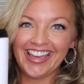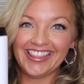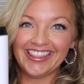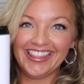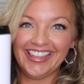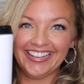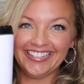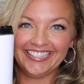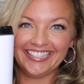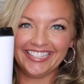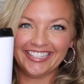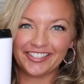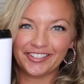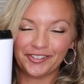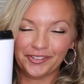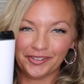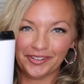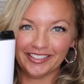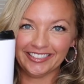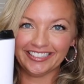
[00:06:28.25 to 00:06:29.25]
This is
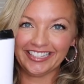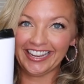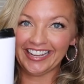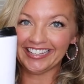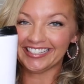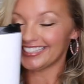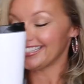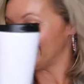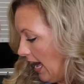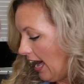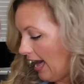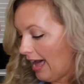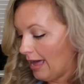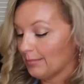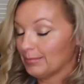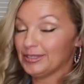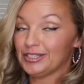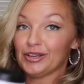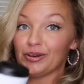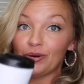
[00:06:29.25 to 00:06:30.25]
gorgeous.
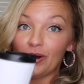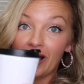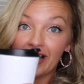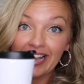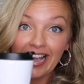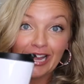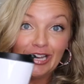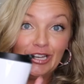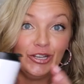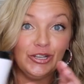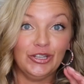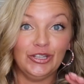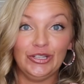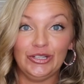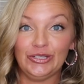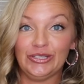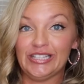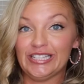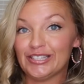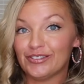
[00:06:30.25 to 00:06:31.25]
Um, so again, you can
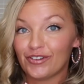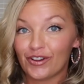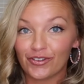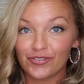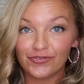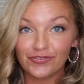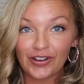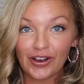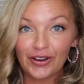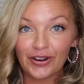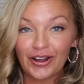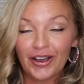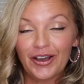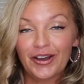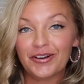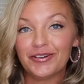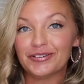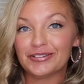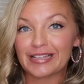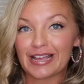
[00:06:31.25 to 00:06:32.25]
use this for
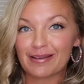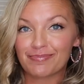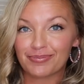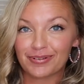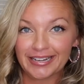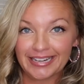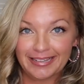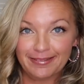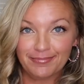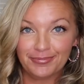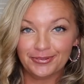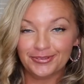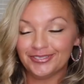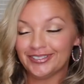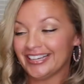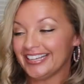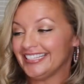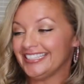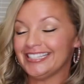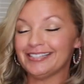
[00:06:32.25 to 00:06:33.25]
photos, a pretty
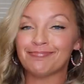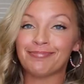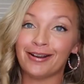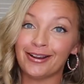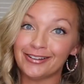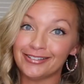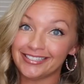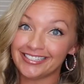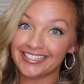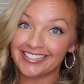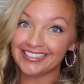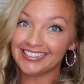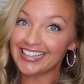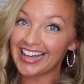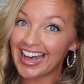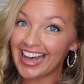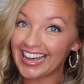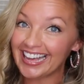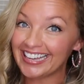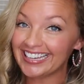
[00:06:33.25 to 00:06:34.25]
print,
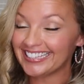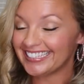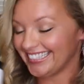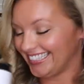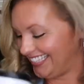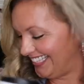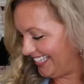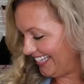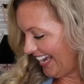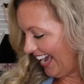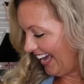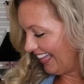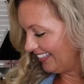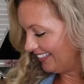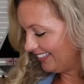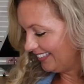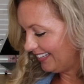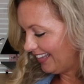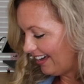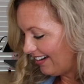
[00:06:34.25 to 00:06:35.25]
personalized. I
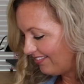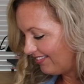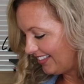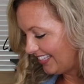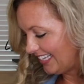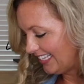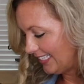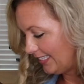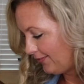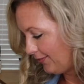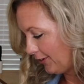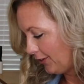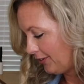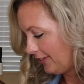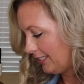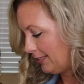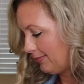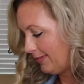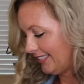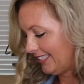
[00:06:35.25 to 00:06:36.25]
love these for
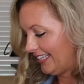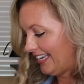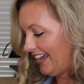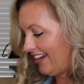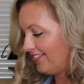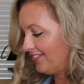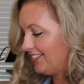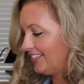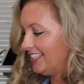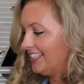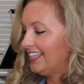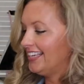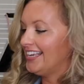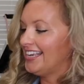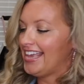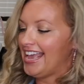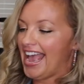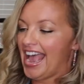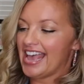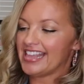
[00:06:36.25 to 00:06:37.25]
Christmas gifts.
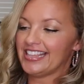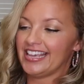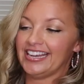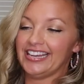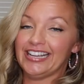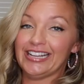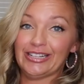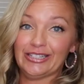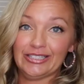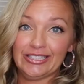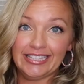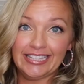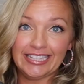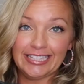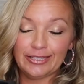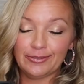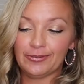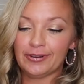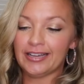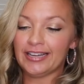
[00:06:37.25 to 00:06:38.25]
And then here's
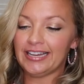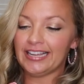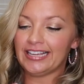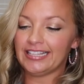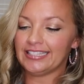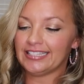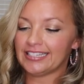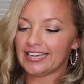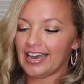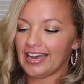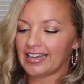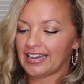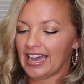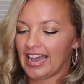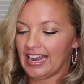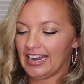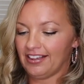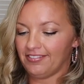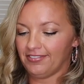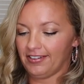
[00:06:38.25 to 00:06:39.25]
this one. It's got
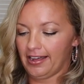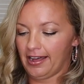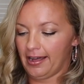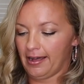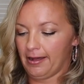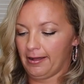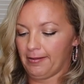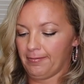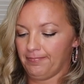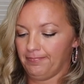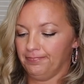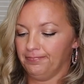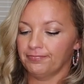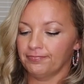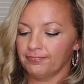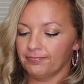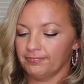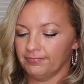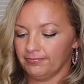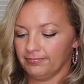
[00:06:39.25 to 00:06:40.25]
kind of a, um,
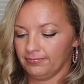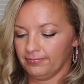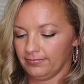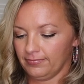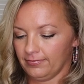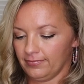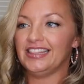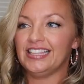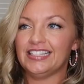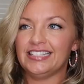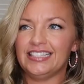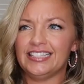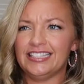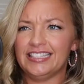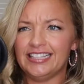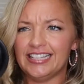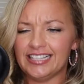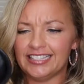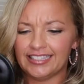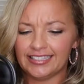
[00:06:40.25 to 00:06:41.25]
this
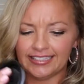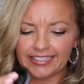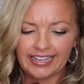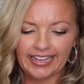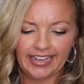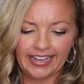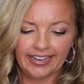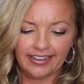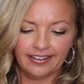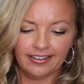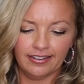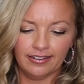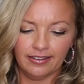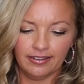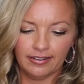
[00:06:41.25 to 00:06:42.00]
is this lid.